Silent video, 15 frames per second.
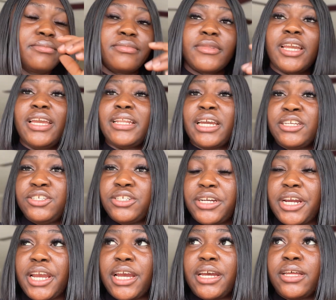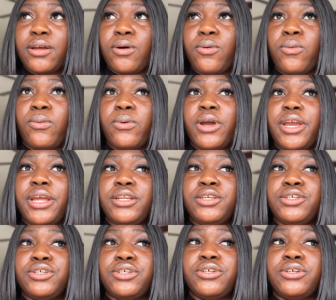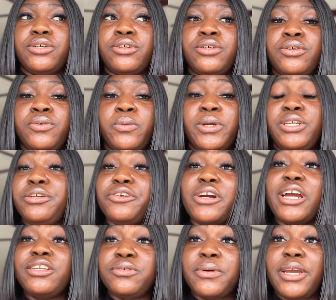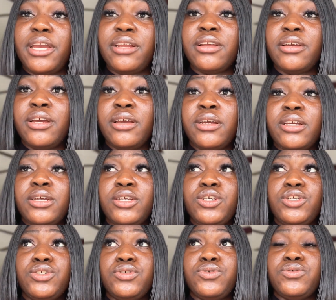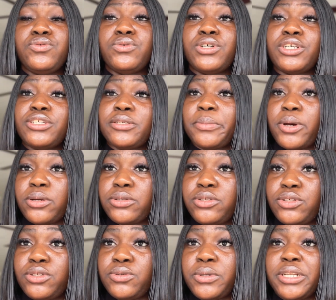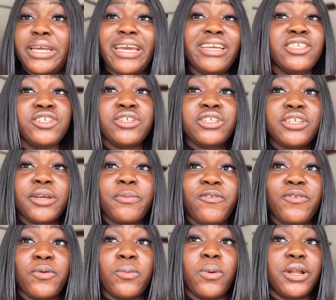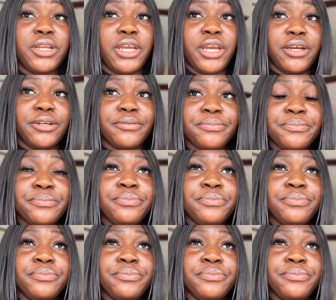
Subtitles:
in Nigeria, when you graduate, you were supposed to do an internship for 1 year.